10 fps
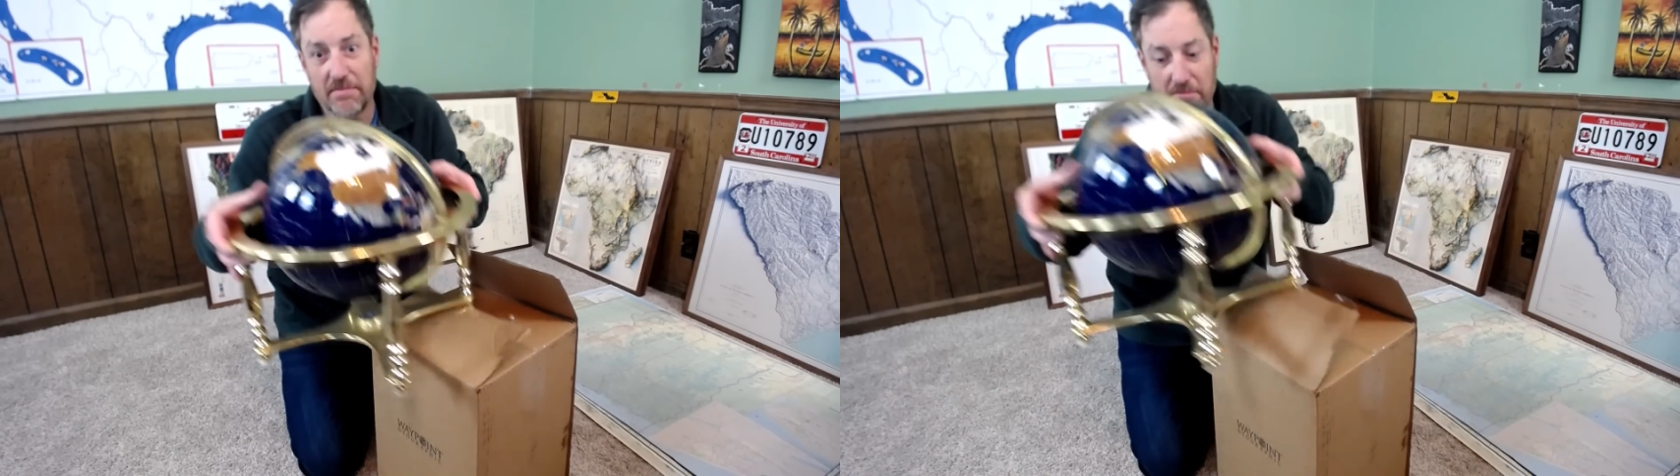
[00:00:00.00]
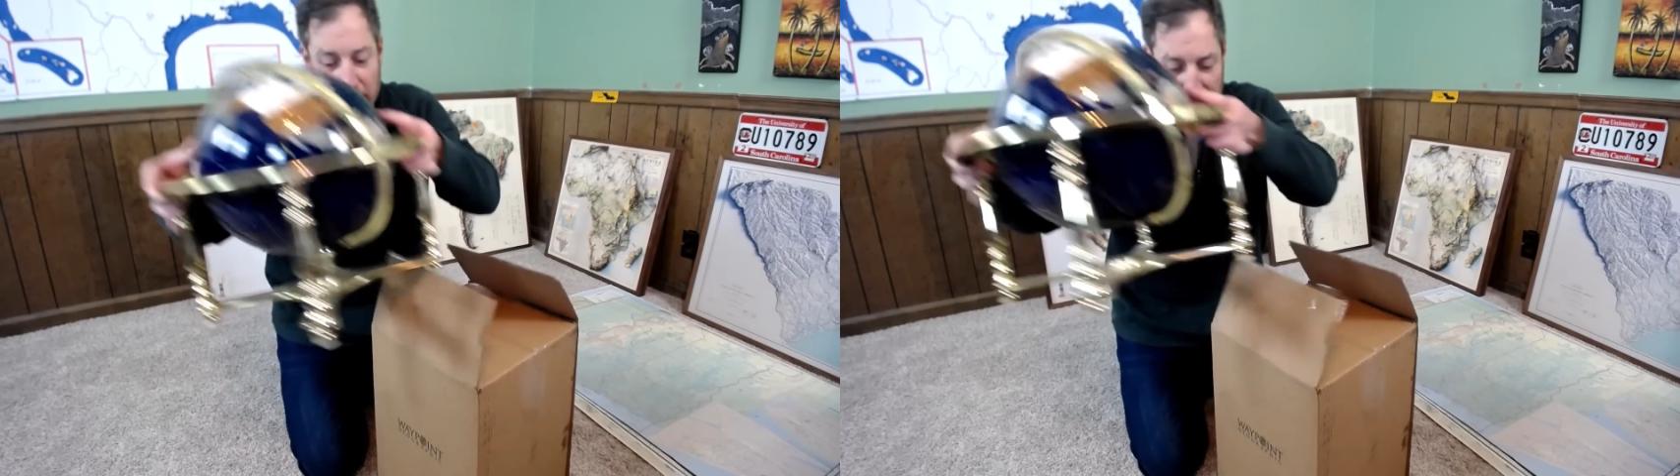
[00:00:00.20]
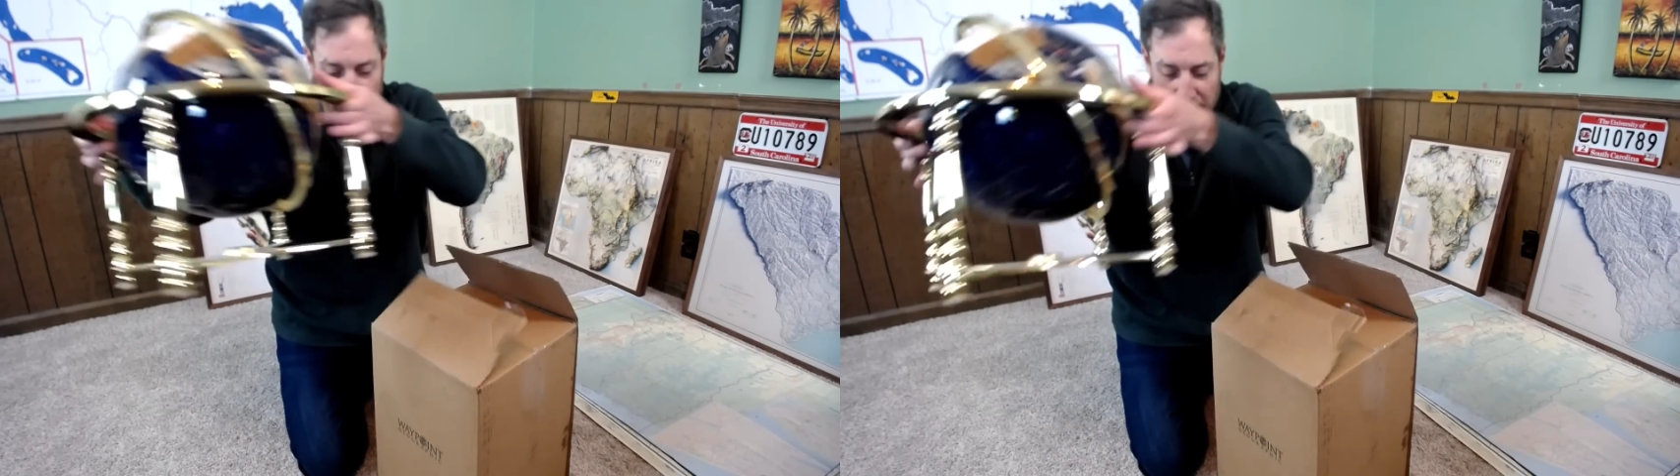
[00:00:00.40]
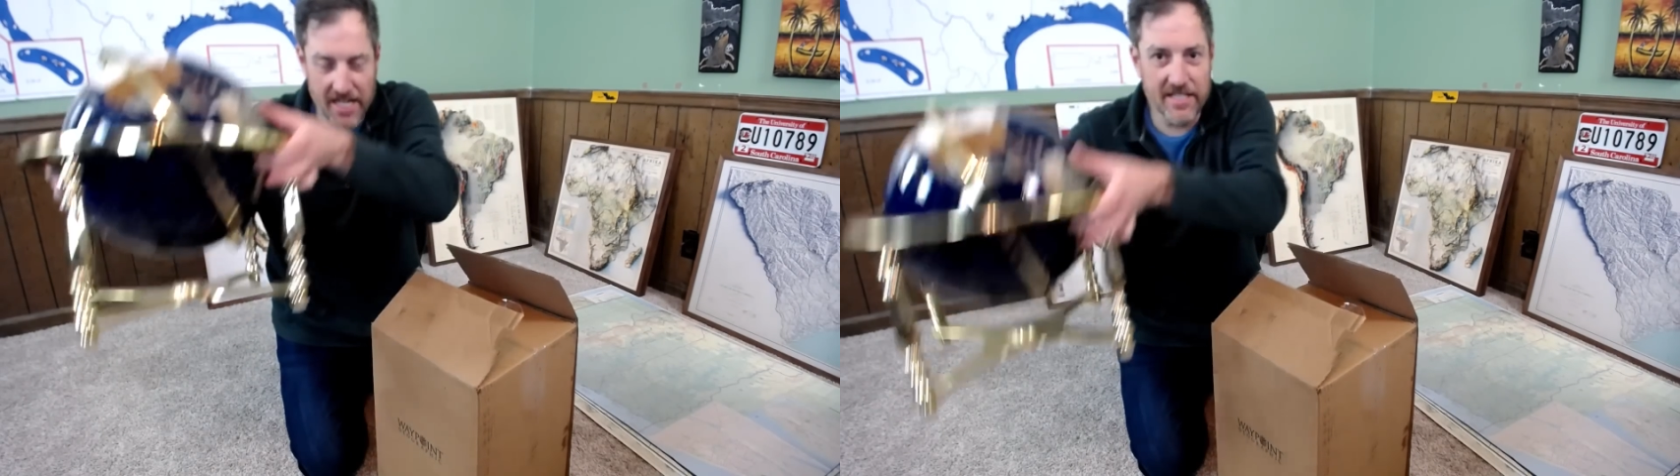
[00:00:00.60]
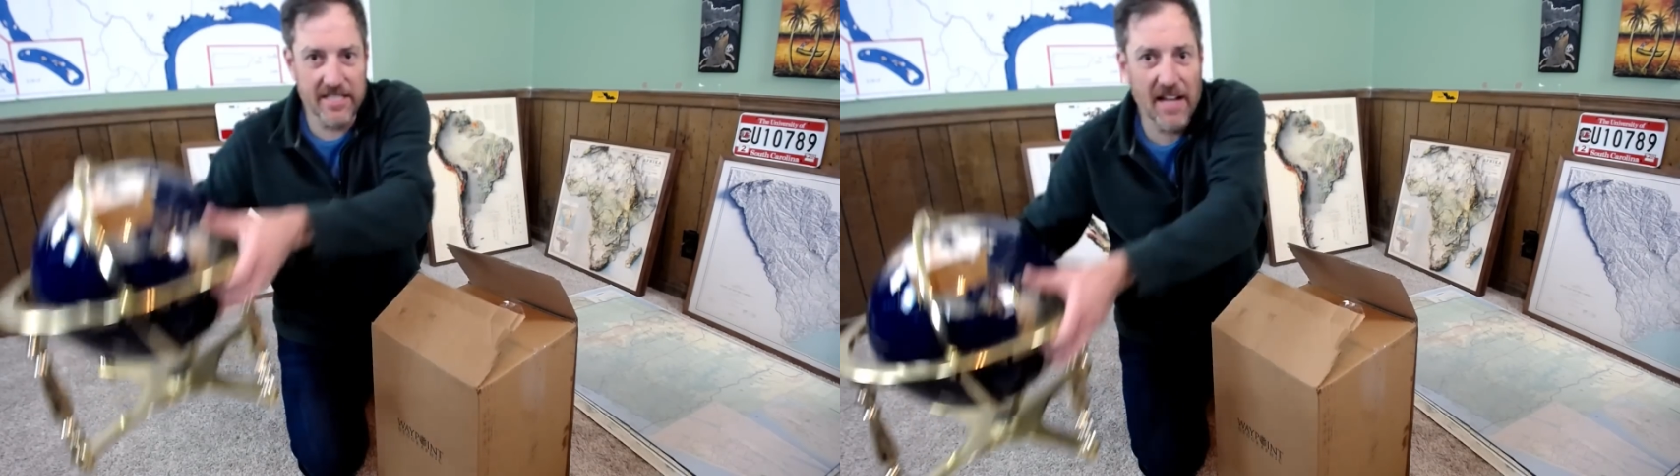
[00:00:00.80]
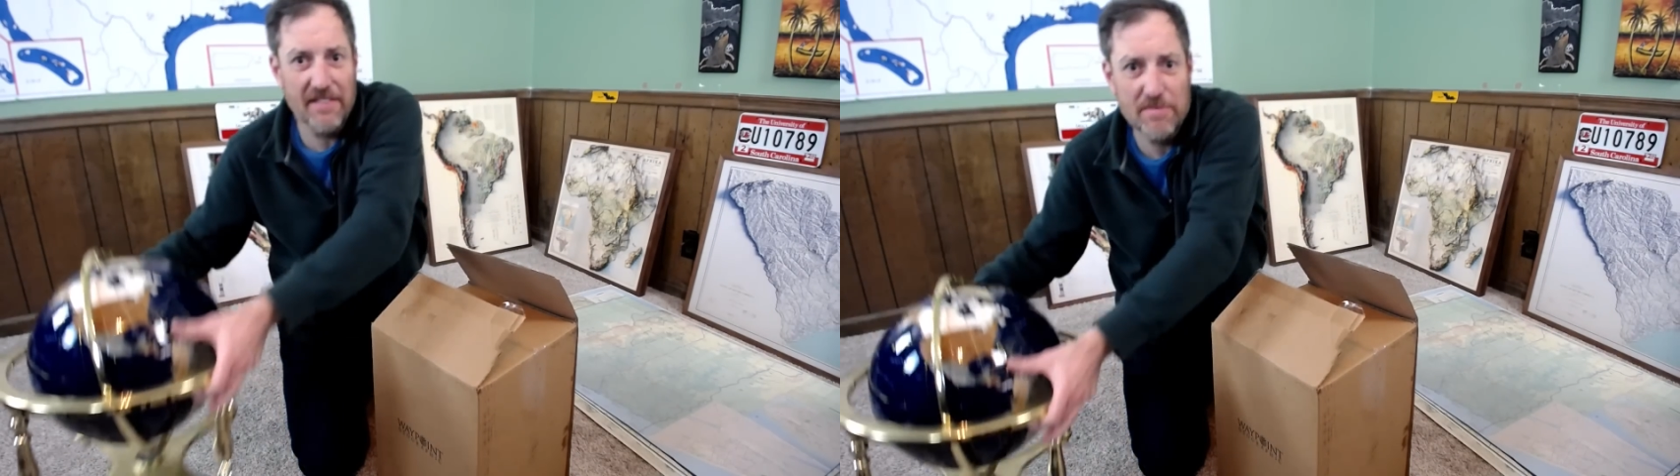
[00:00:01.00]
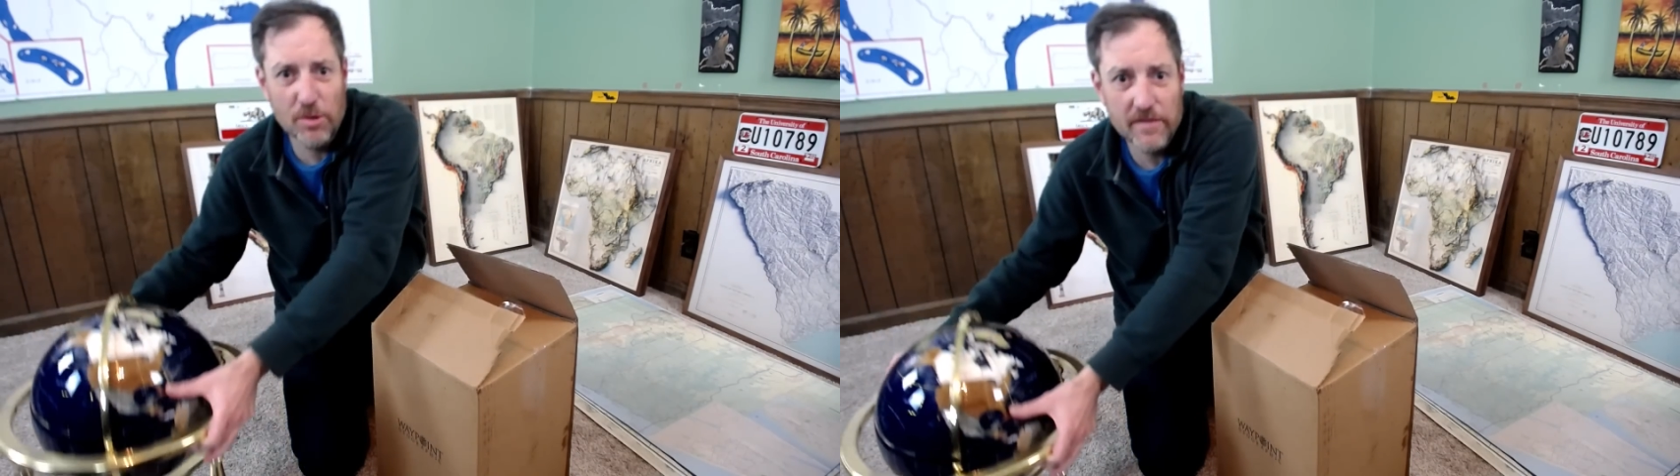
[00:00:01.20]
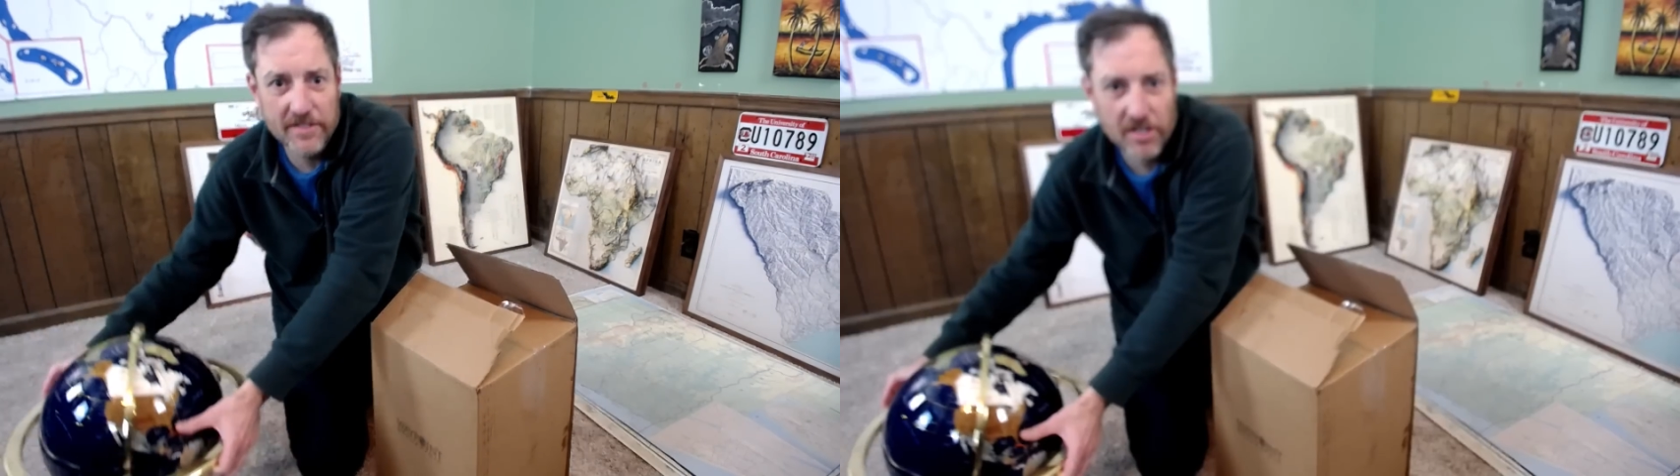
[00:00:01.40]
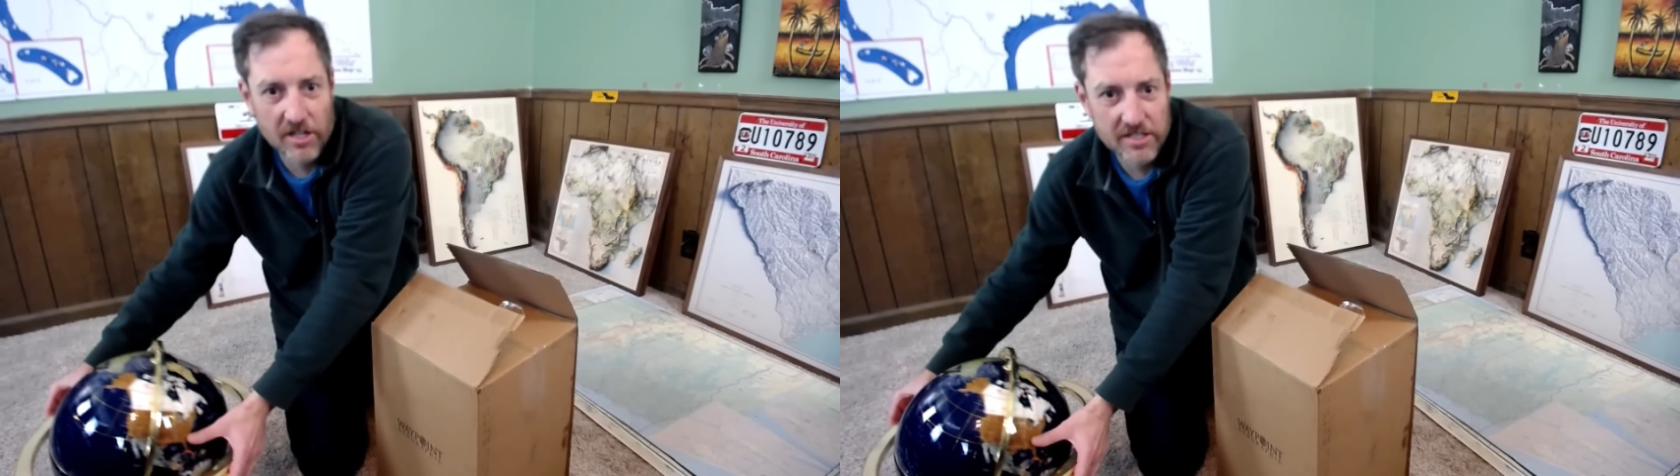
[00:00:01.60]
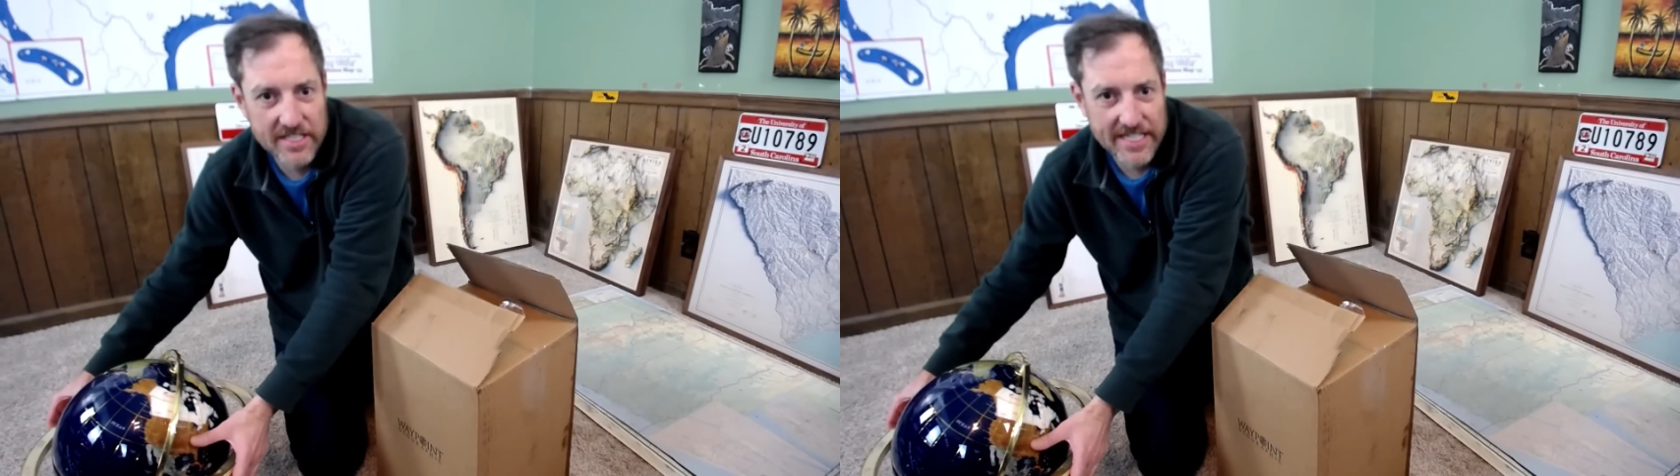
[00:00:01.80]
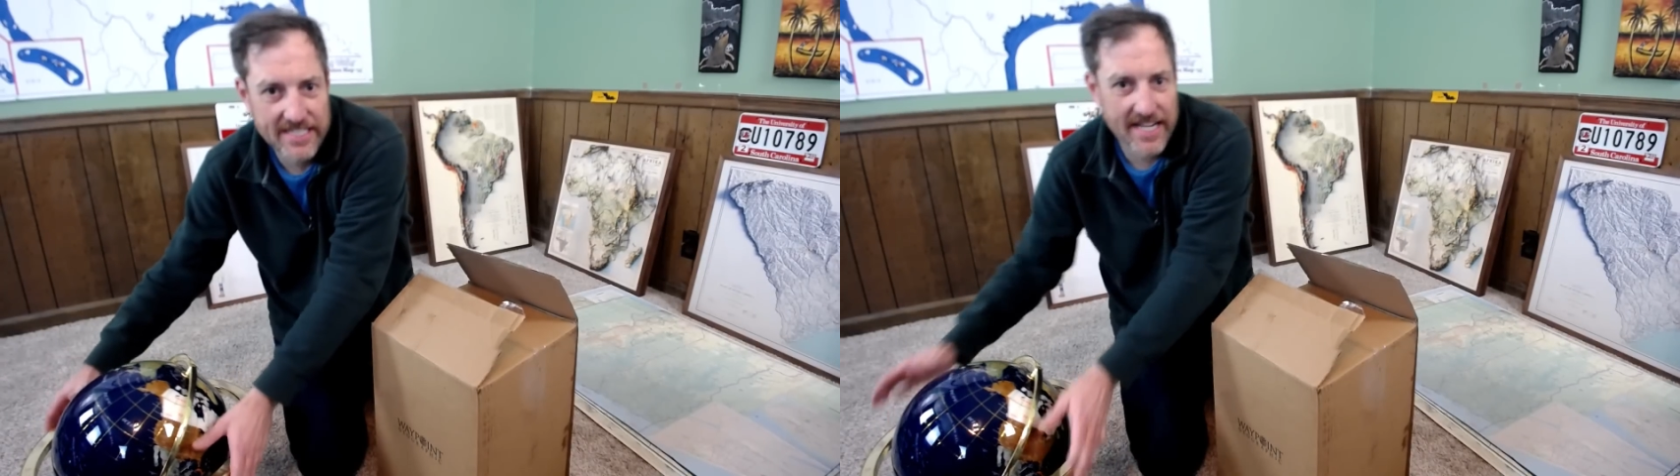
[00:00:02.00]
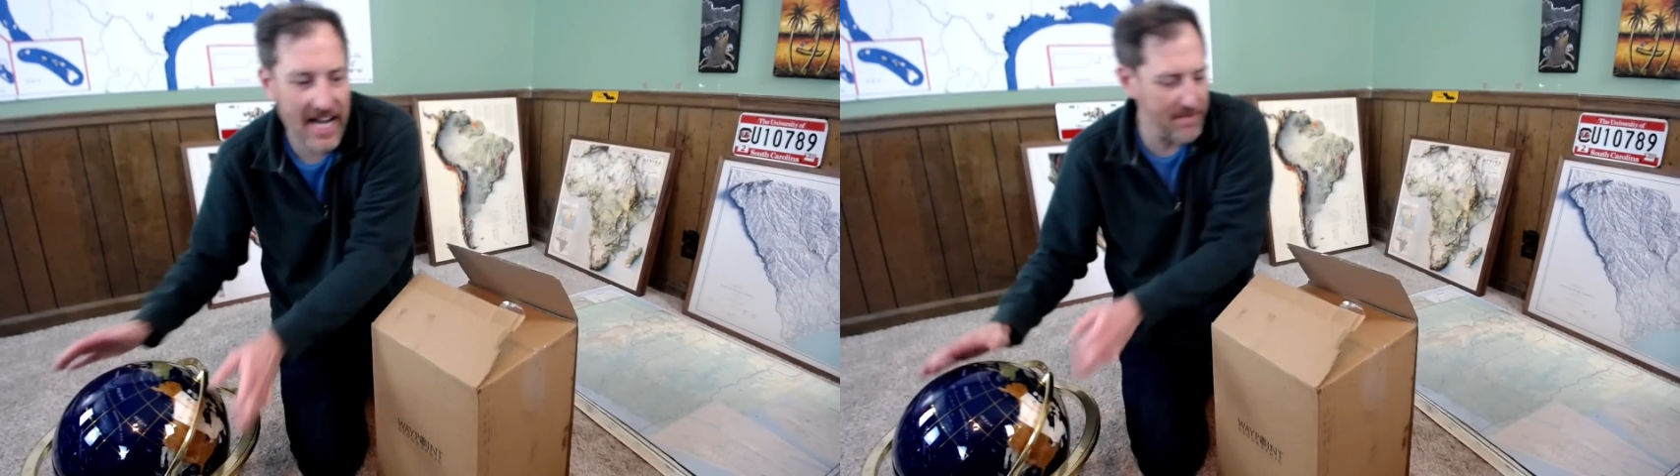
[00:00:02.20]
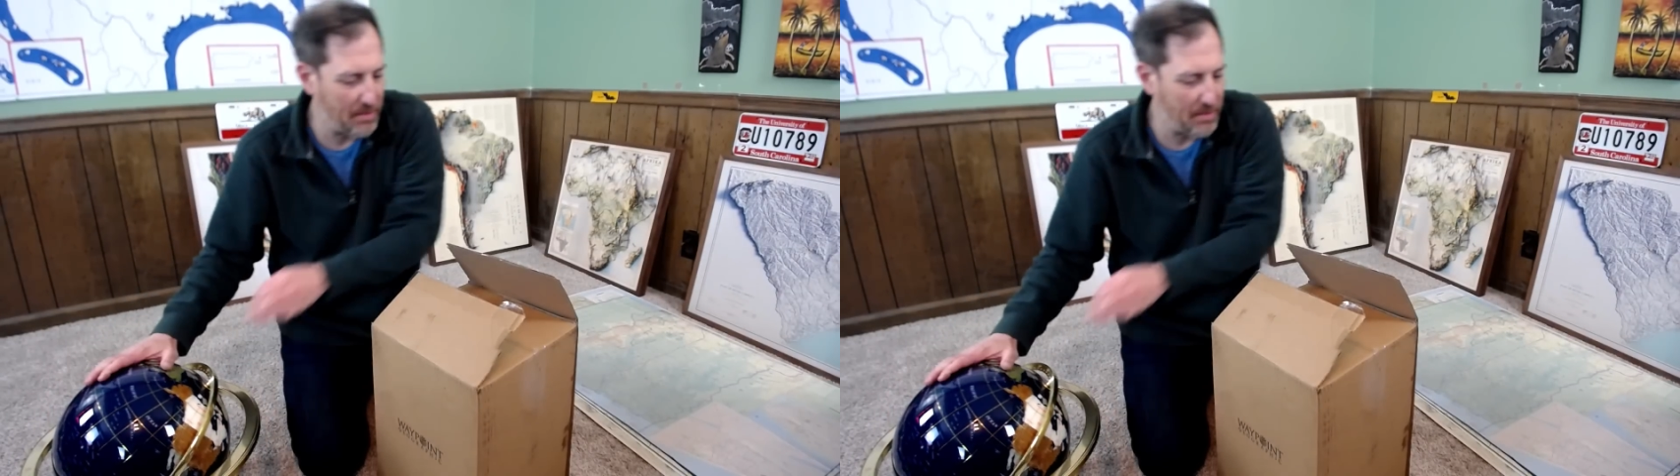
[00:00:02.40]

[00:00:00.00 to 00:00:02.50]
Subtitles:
but it's definitely more of an artsy type